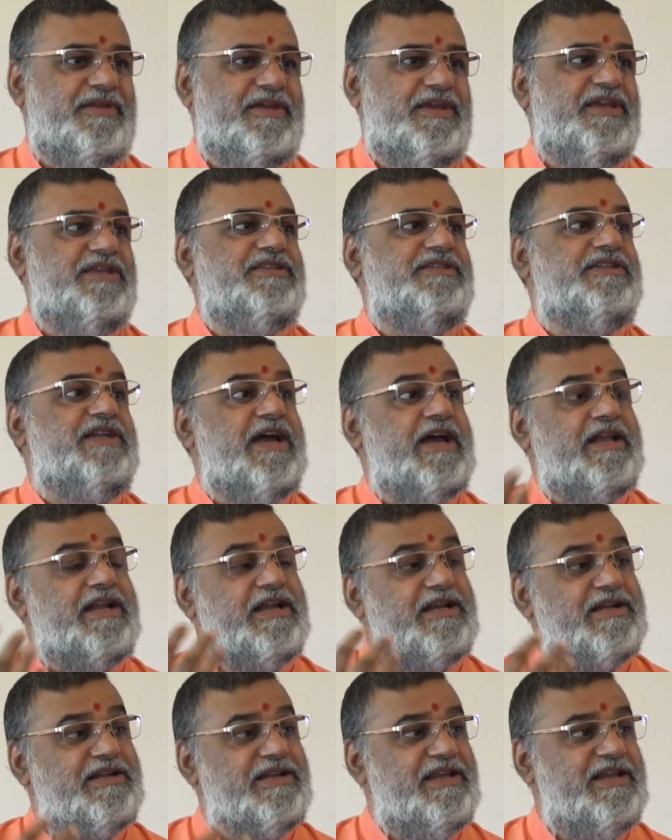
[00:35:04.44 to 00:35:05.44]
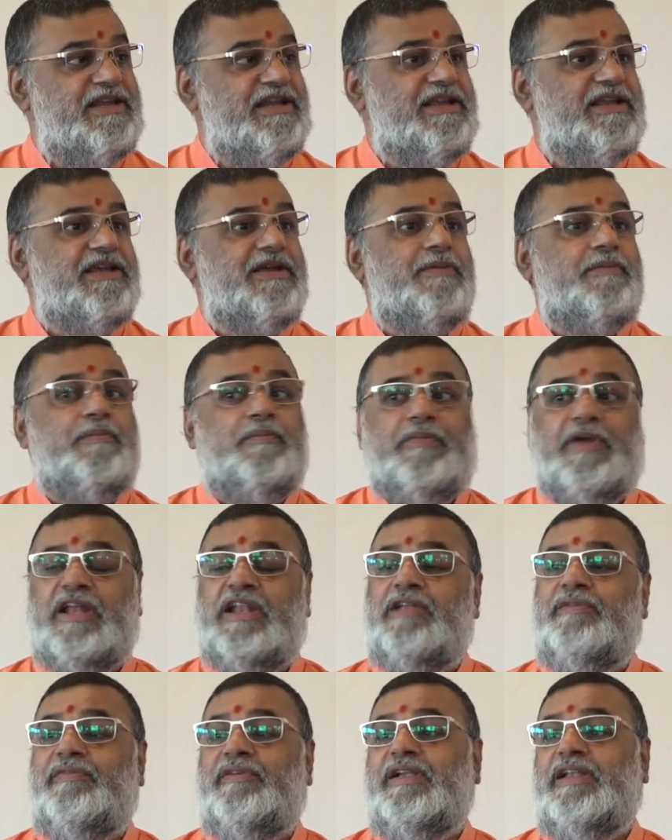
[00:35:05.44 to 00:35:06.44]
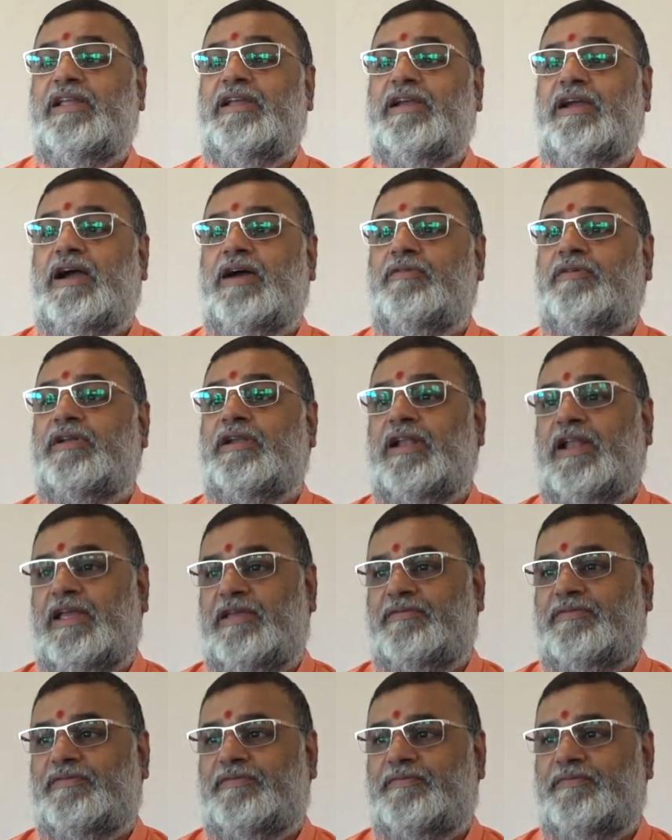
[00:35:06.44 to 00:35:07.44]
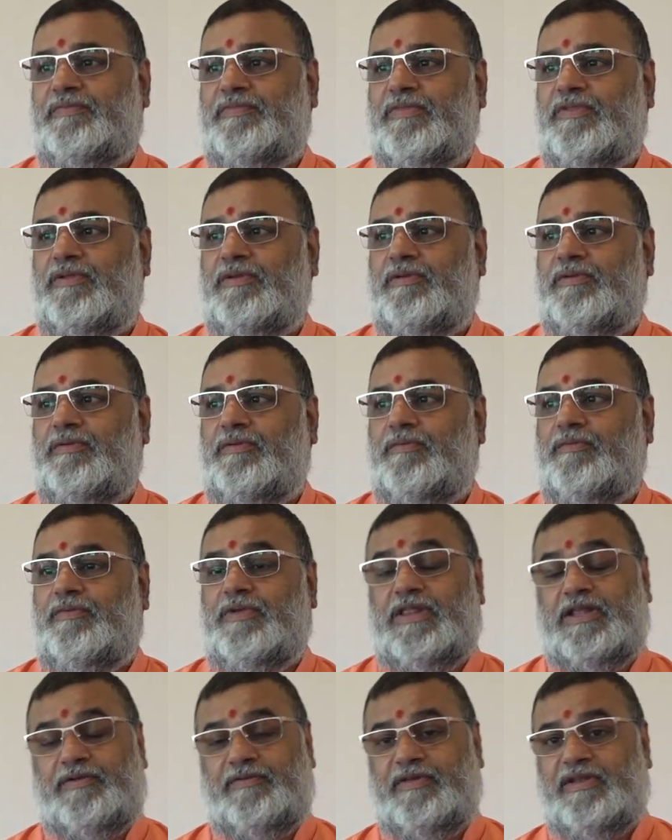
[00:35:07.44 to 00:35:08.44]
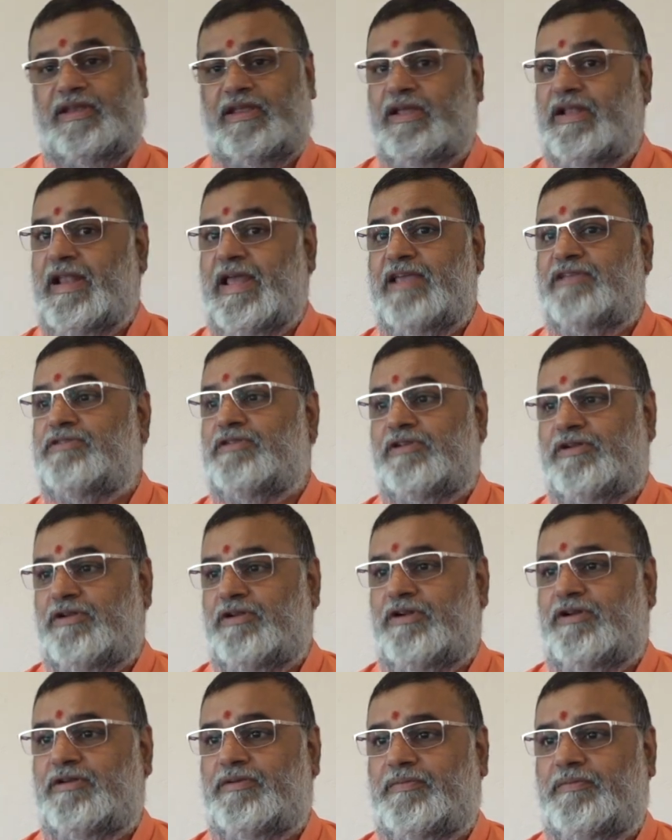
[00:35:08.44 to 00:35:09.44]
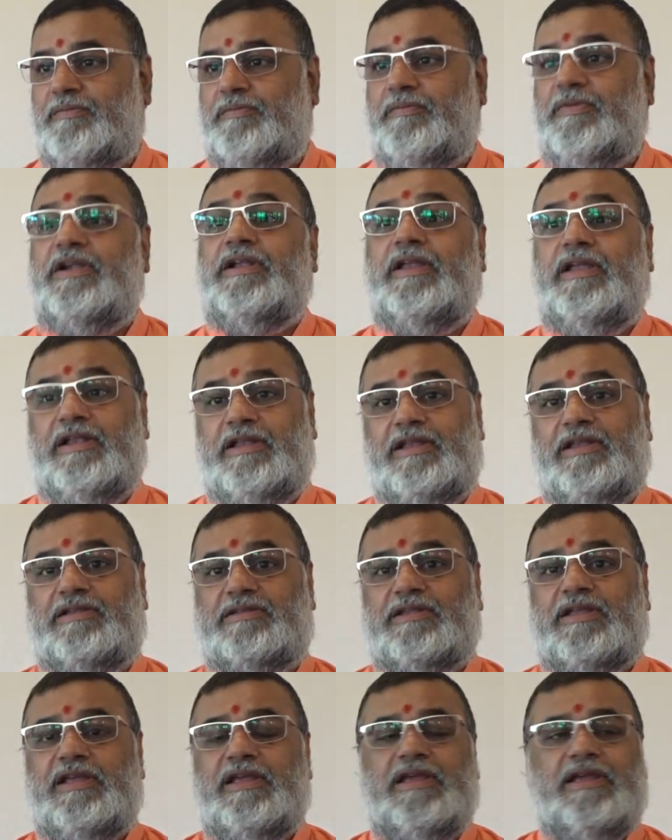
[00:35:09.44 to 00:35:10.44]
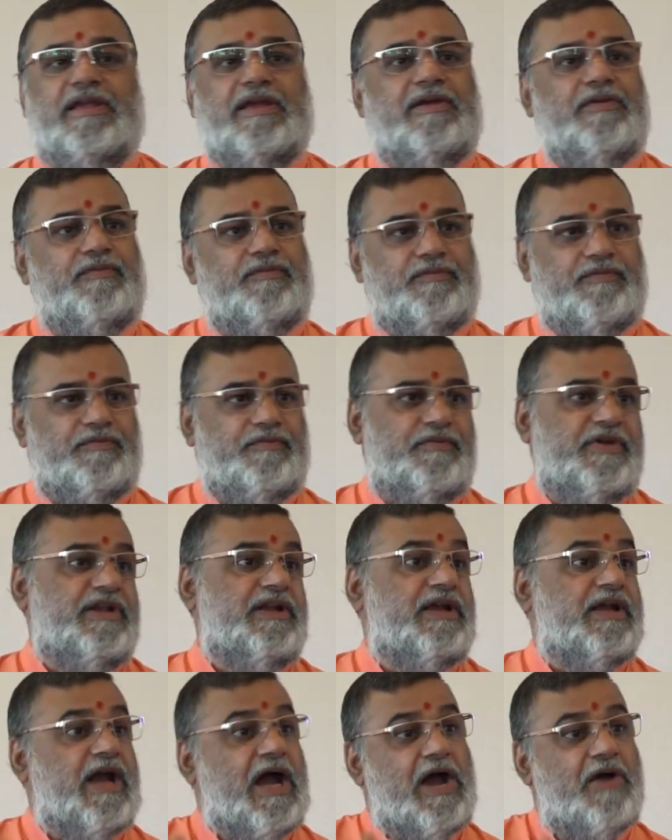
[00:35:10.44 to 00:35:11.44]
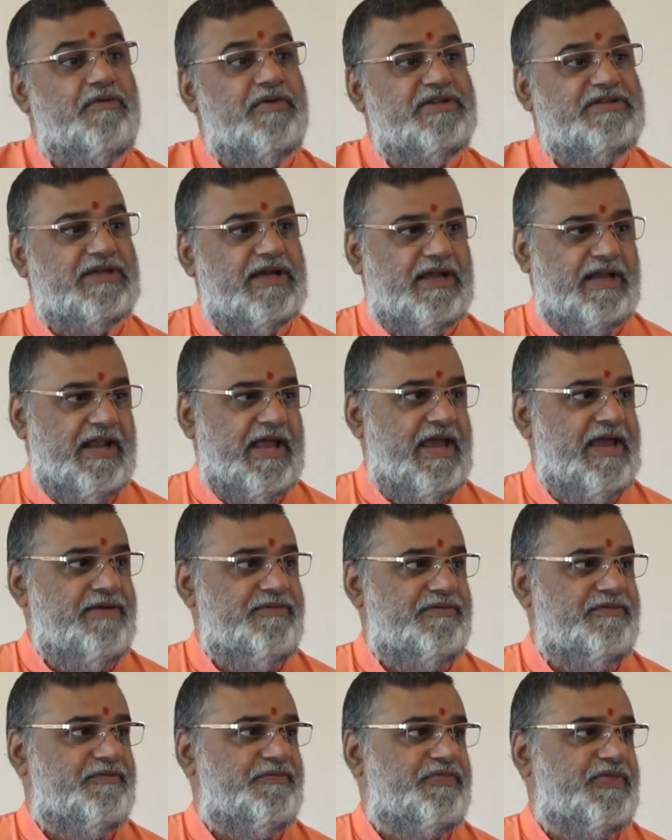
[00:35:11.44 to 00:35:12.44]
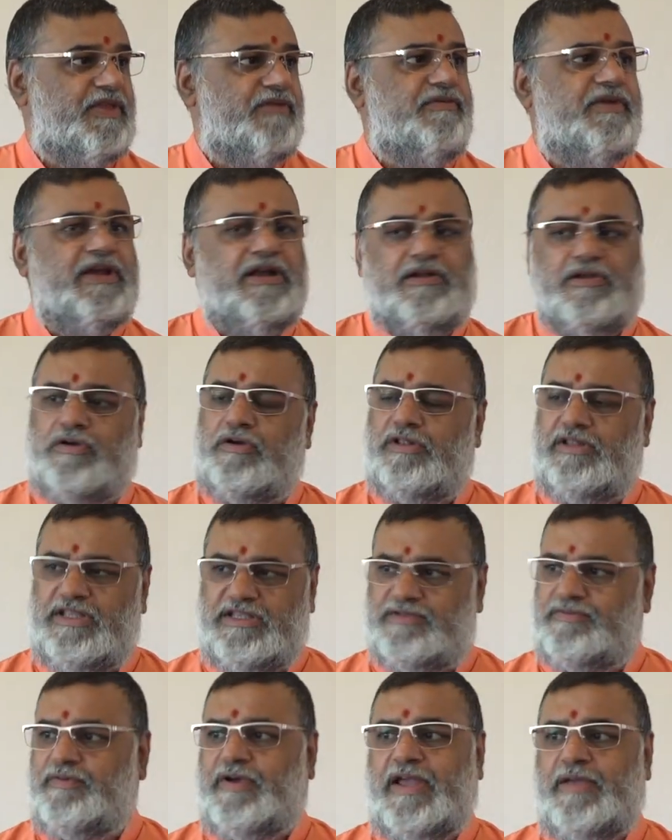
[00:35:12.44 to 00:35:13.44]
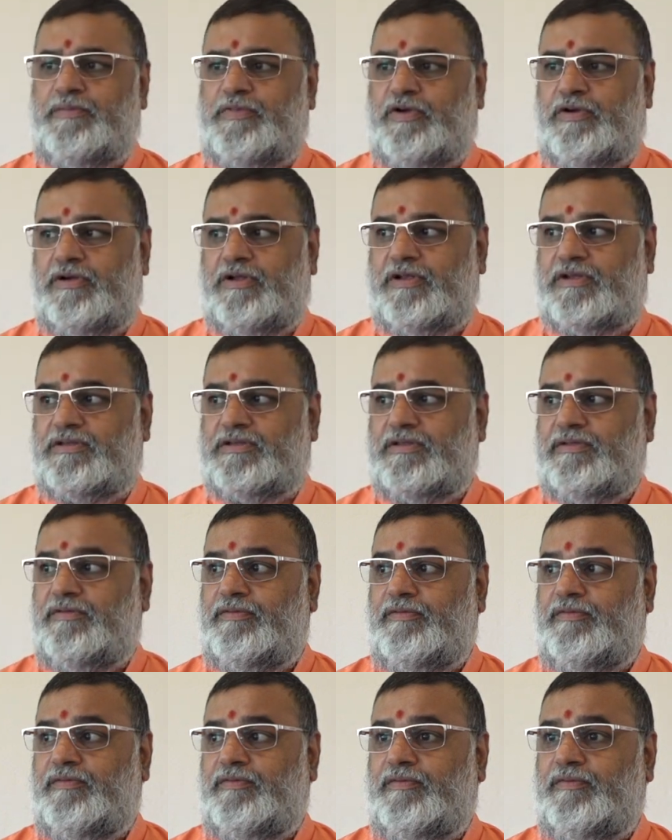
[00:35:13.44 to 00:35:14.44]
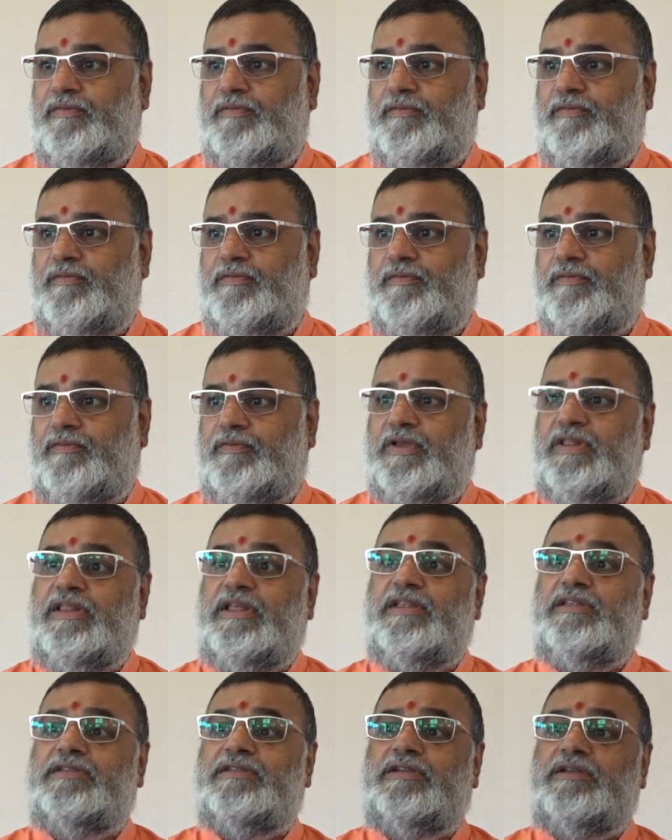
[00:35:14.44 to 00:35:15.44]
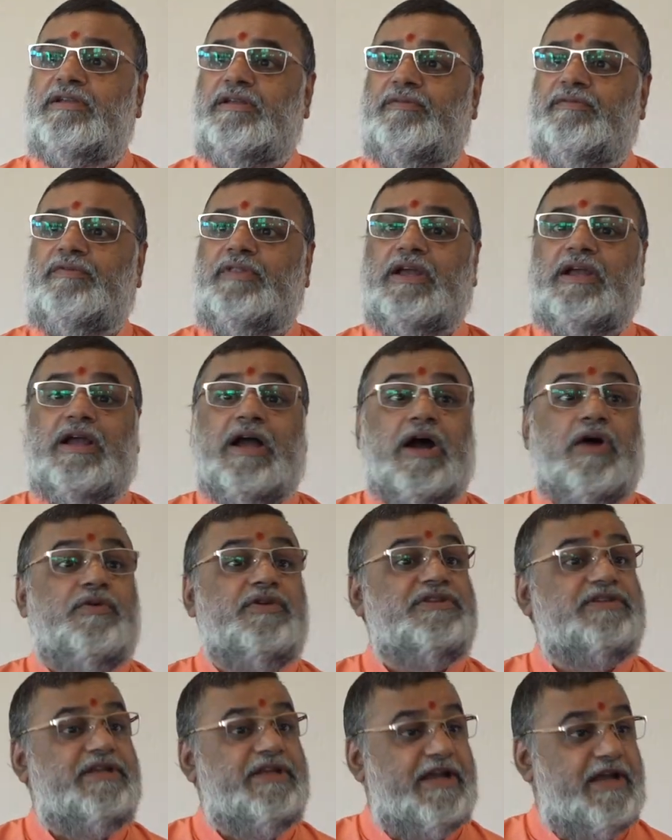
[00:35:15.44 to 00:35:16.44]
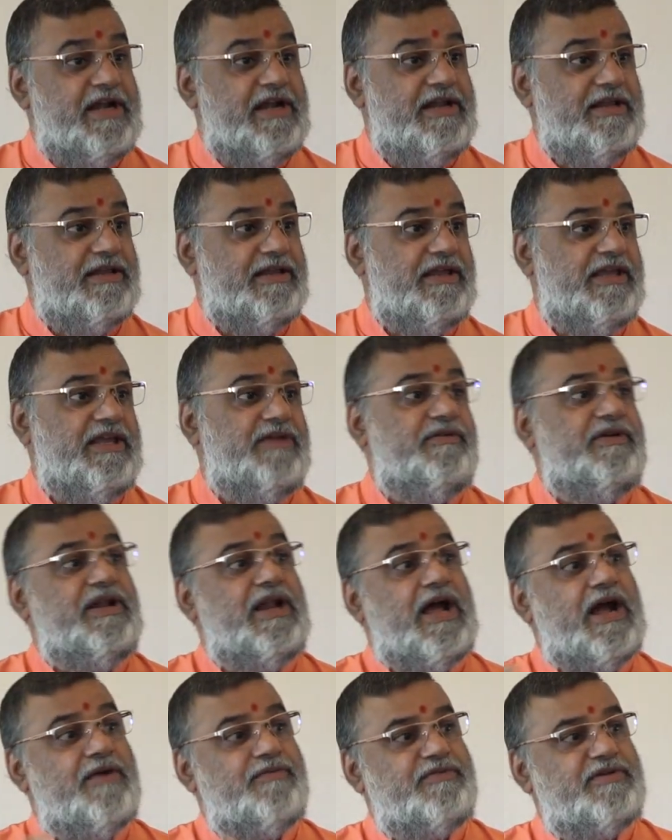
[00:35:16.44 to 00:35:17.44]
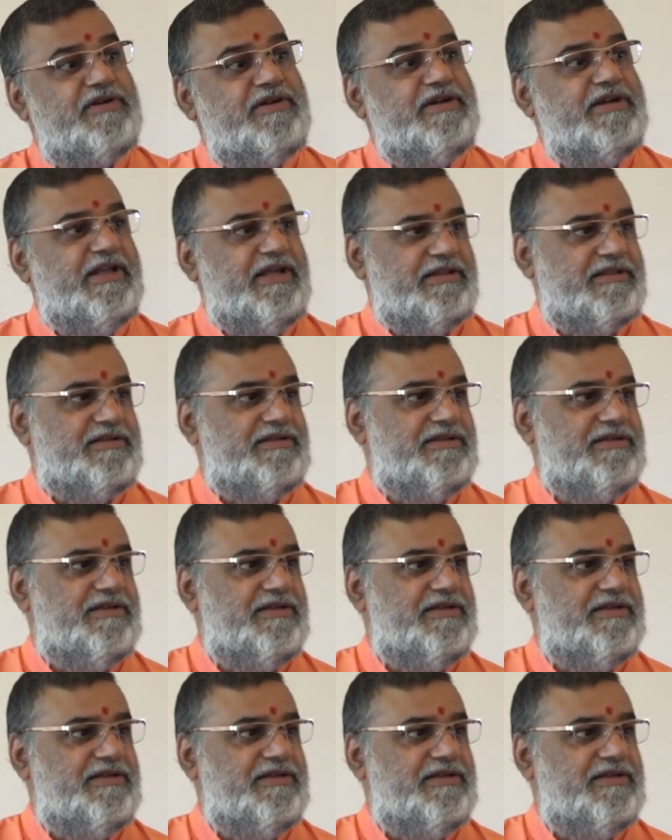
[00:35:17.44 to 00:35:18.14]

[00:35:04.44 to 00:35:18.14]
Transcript: is directly benefiting our life, whether we realize or not, but it is. When cow is alive, we get all these 5 products. When the cow is dead, even after death,